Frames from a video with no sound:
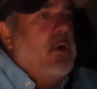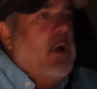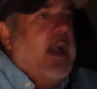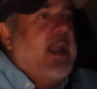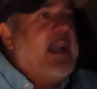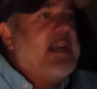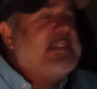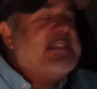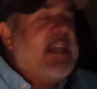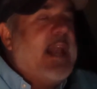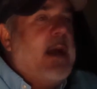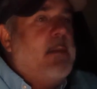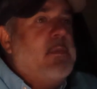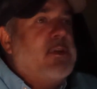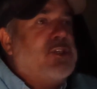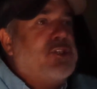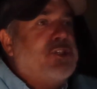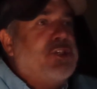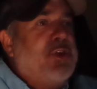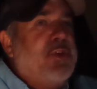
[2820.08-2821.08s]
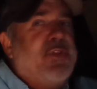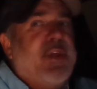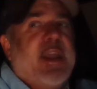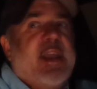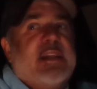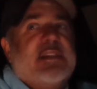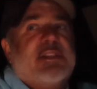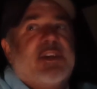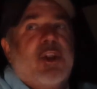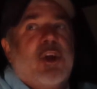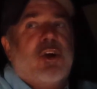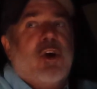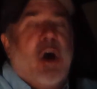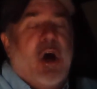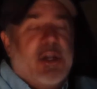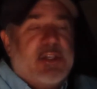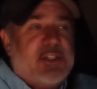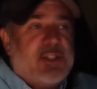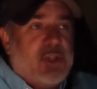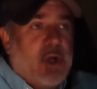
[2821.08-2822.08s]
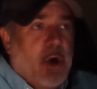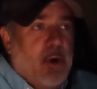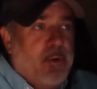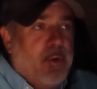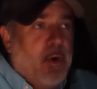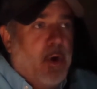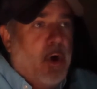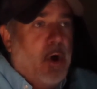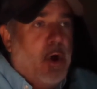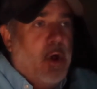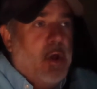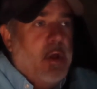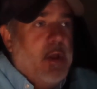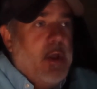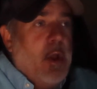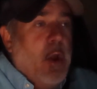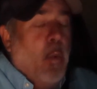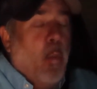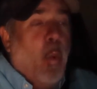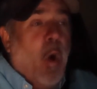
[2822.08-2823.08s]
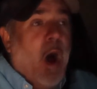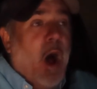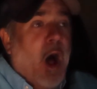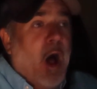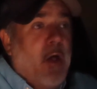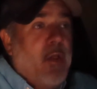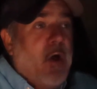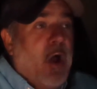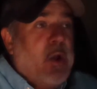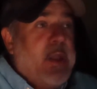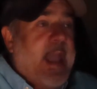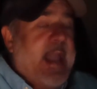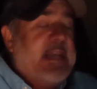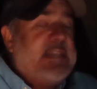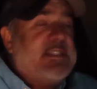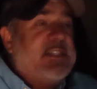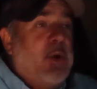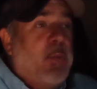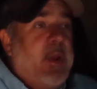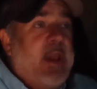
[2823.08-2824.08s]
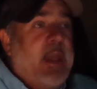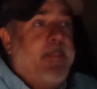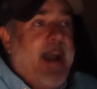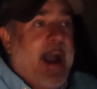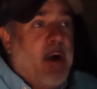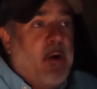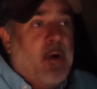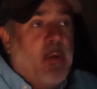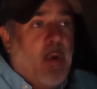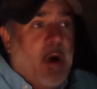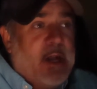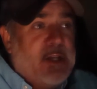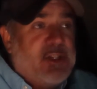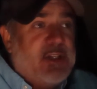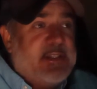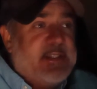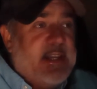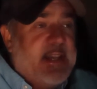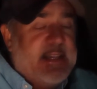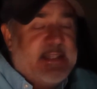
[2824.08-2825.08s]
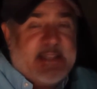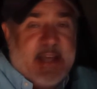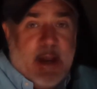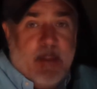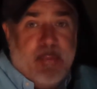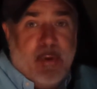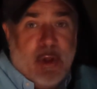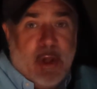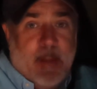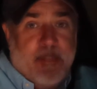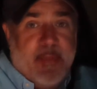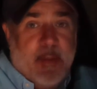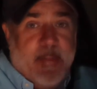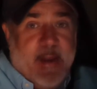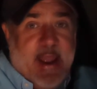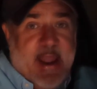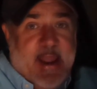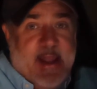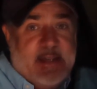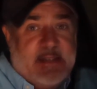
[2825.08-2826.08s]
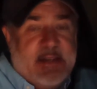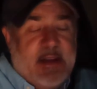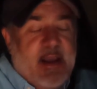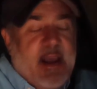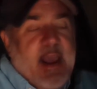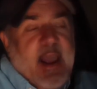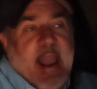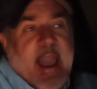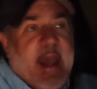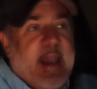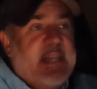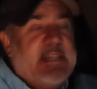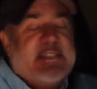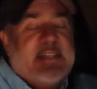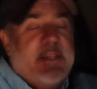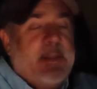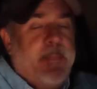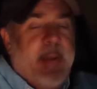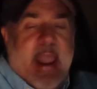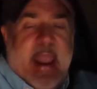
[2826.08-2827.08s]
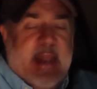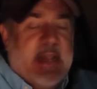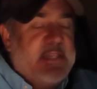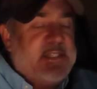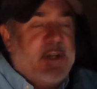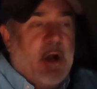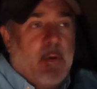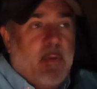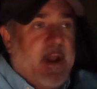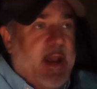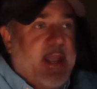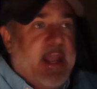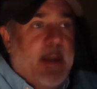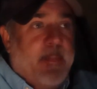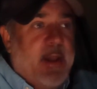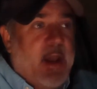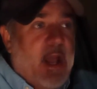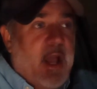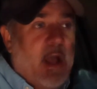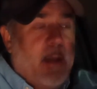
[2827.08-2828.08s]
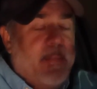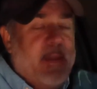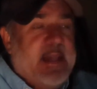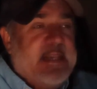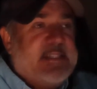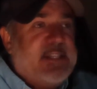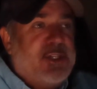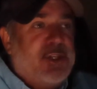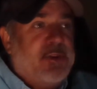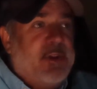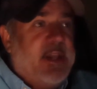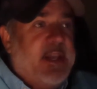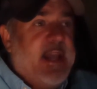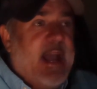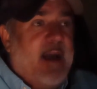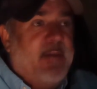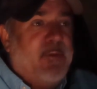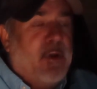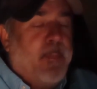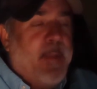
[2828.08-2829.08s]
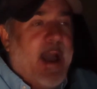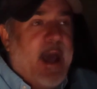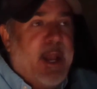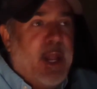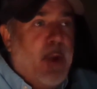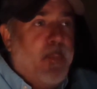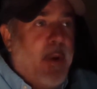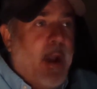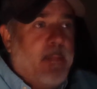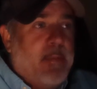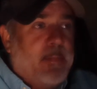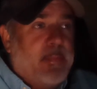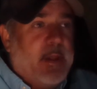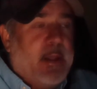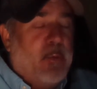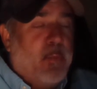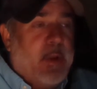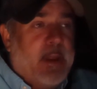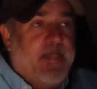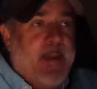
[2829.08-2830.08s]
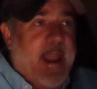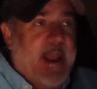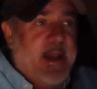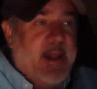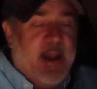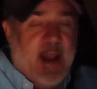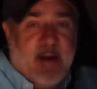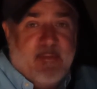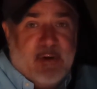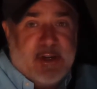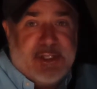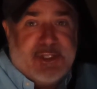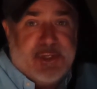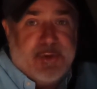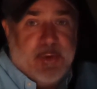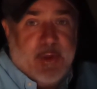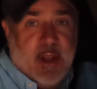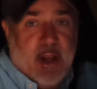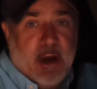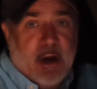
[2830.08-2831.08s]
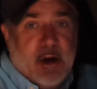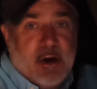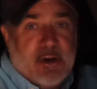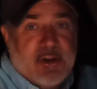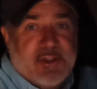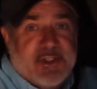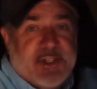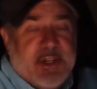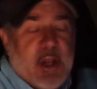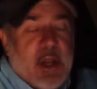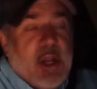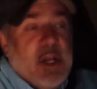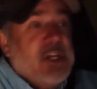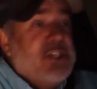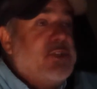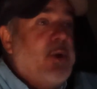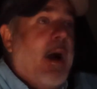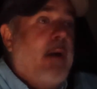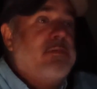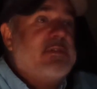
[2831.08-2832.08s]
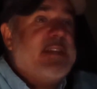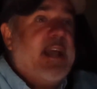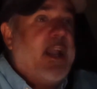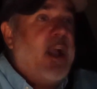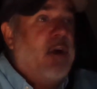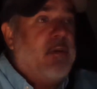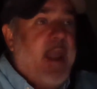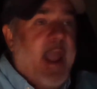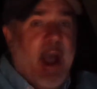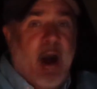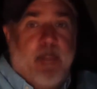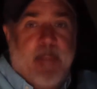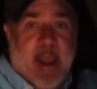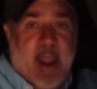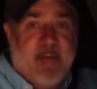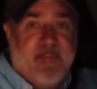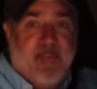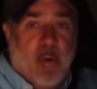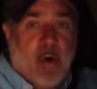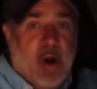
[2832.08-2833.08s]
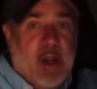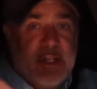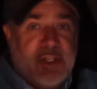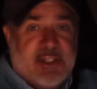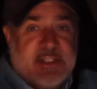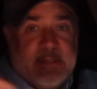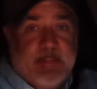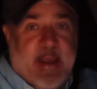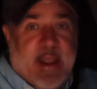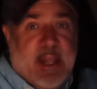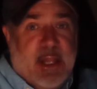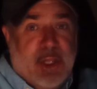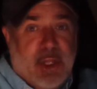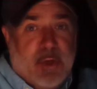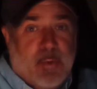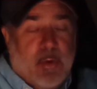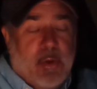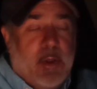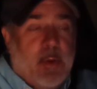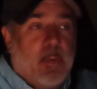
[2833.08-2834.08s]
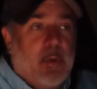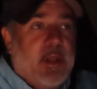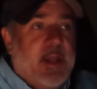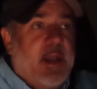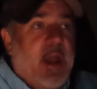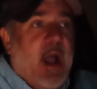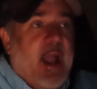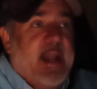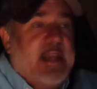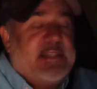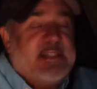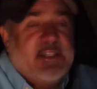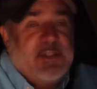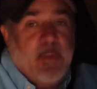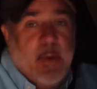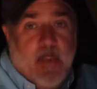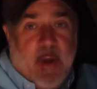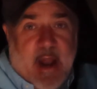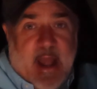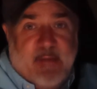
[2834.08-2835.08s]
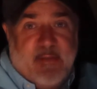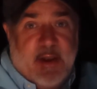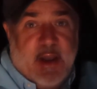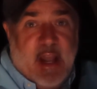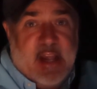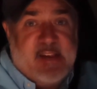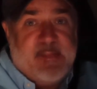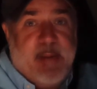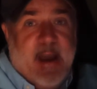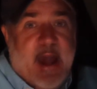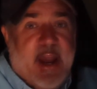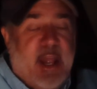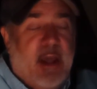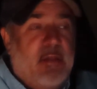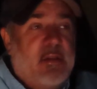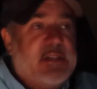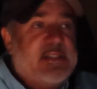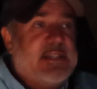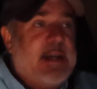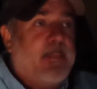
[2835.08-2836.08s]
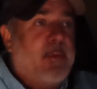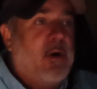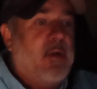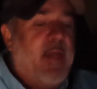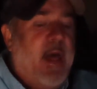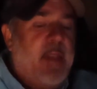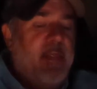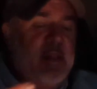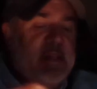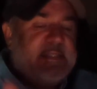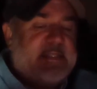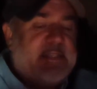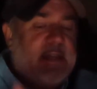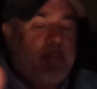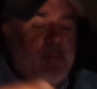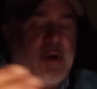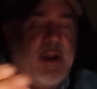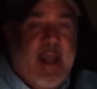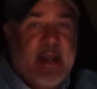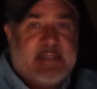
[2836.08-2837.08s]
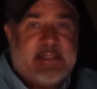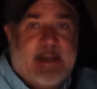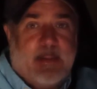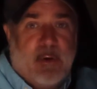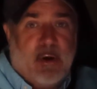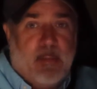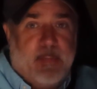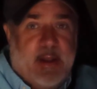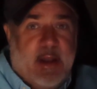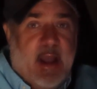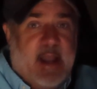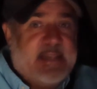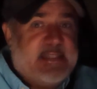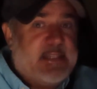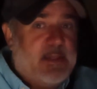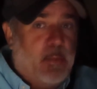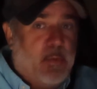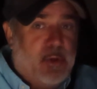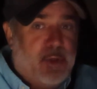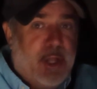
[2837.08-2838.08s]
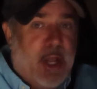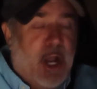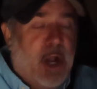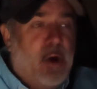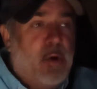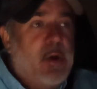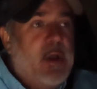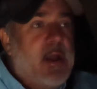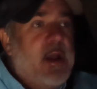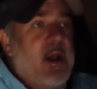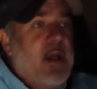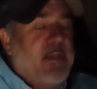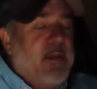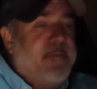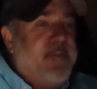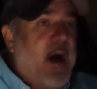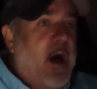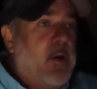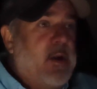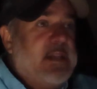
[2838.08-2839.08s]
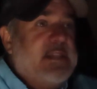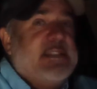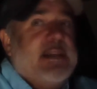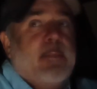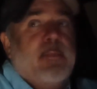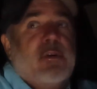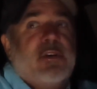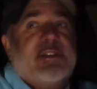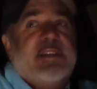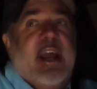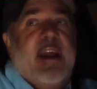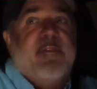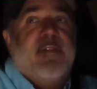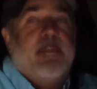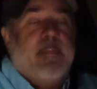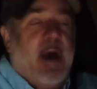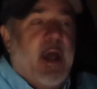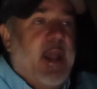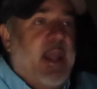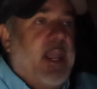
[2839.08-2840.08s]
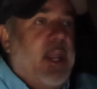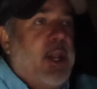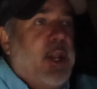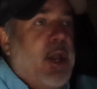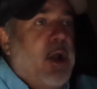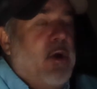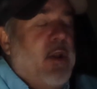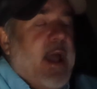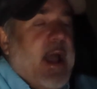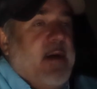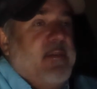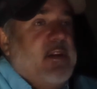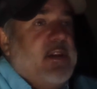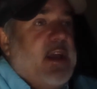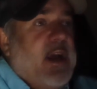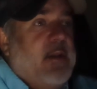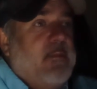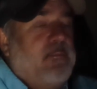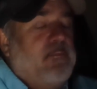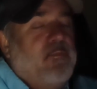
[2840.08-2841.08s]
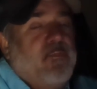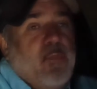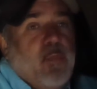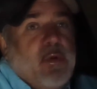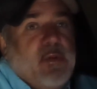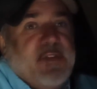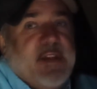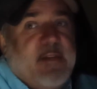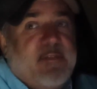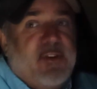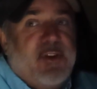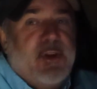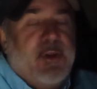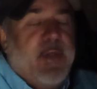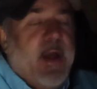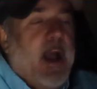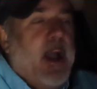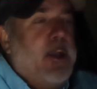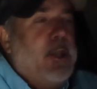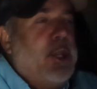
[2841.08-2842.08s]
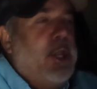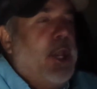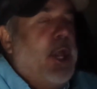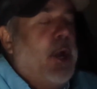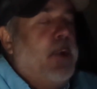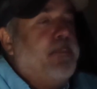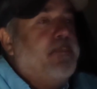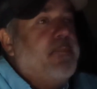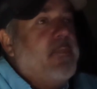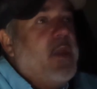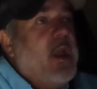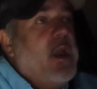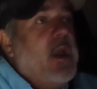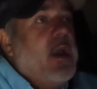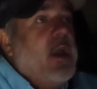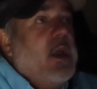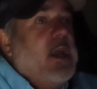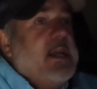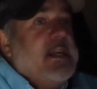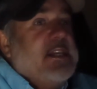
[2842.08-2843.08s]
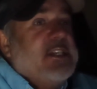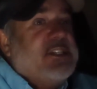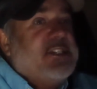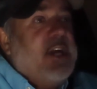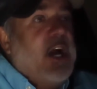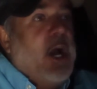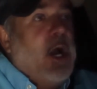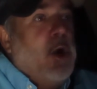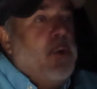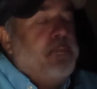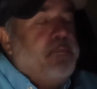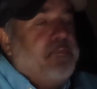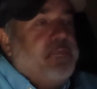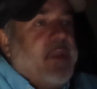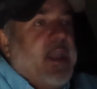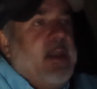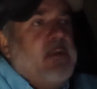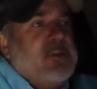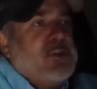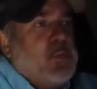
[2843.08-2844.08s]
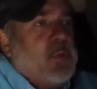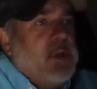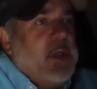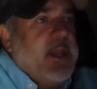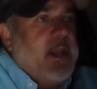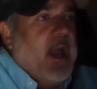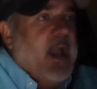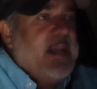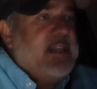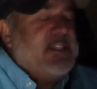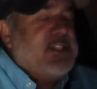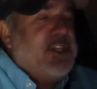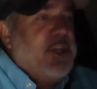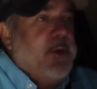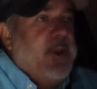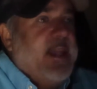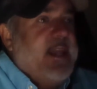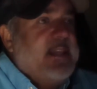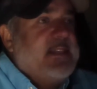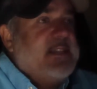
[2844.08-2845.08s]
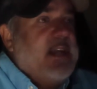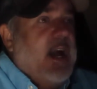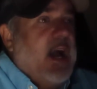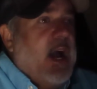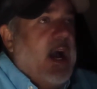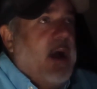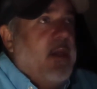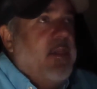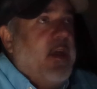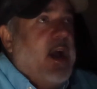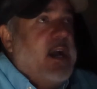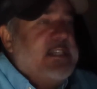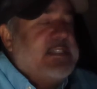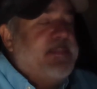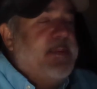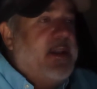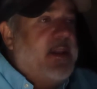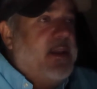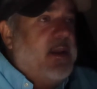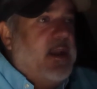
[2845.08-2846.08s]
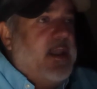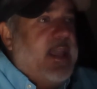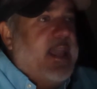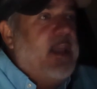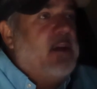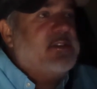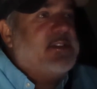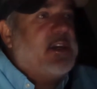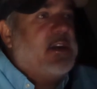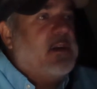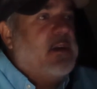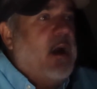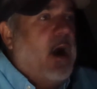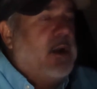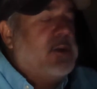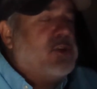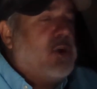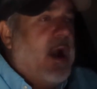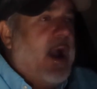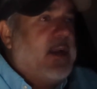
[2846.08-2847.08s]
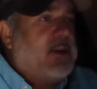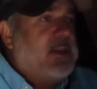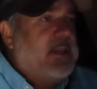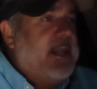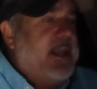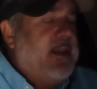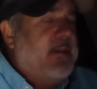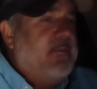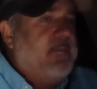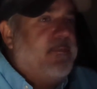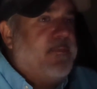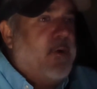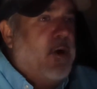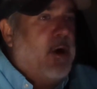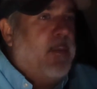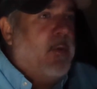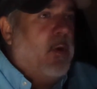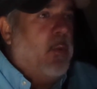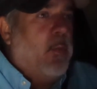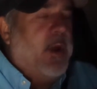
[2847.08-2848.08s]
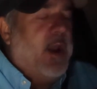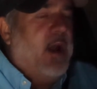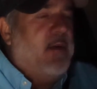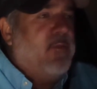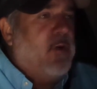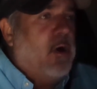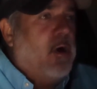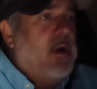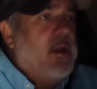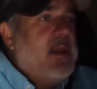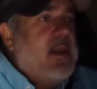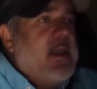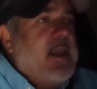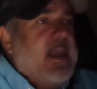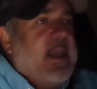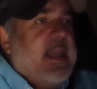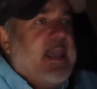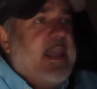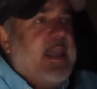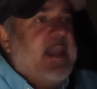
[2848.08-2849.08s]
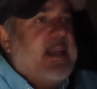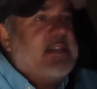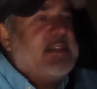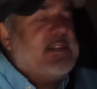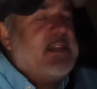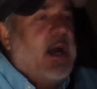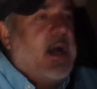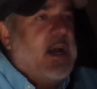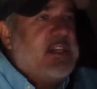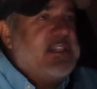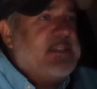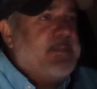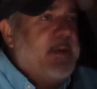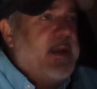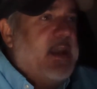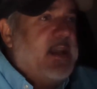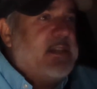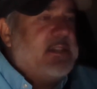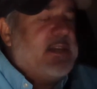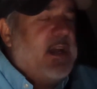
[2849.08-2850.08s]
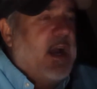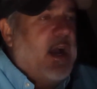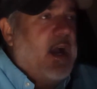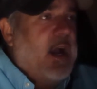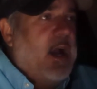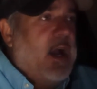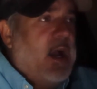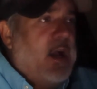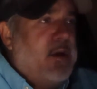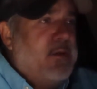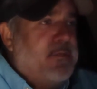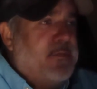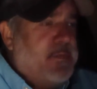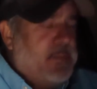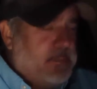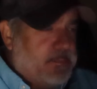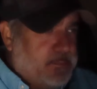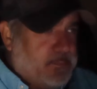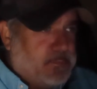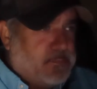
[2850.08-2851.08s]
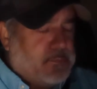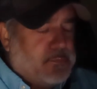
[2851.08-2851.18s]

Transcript: like, I said, how much do you think it's going to cost total? Well, okay, so power washes it, it's going to pull up the paint. And he said the paint is already coming up. And he said, you need to have your patio probably repainted every 2 years. So I was like, okay, I'll pay for it just to make it look really, really nice, because we want to have a nice patio this summer. And then this summer, next summer, it'll be nice. And then we'll know the following summer, save the money, you know, and have it done. Have to do that, you know. So he was really nice too, and he's the husband, he owns a contracting firm or whatever. He is the husband of